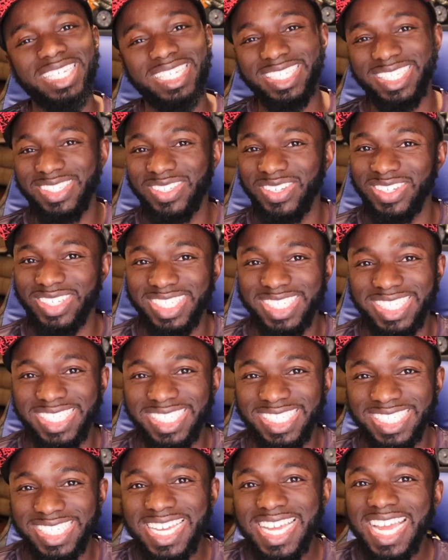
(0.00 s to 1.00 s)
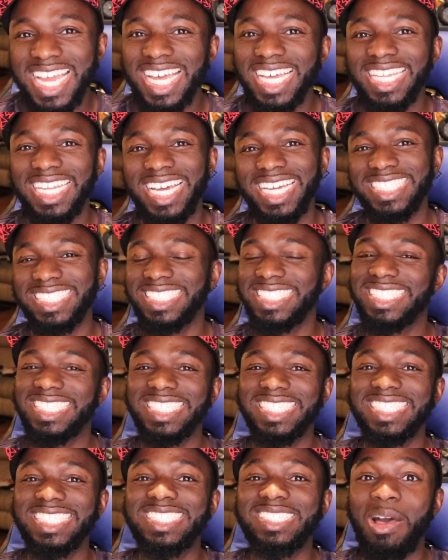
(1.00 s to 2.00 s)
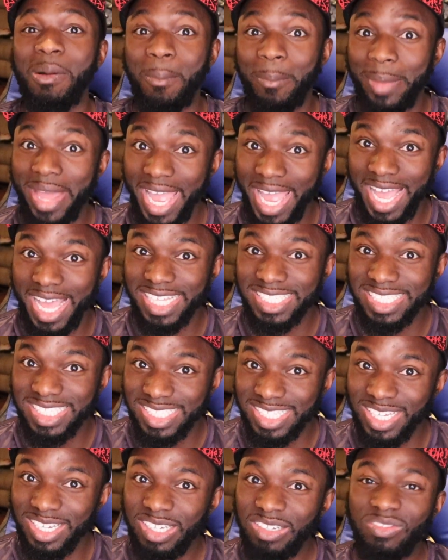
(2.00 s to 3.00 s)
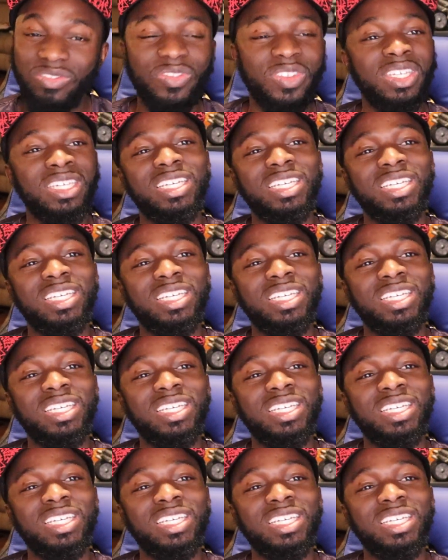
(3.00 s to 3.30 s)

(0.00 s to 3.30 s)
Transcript: So she's into some bad stuff.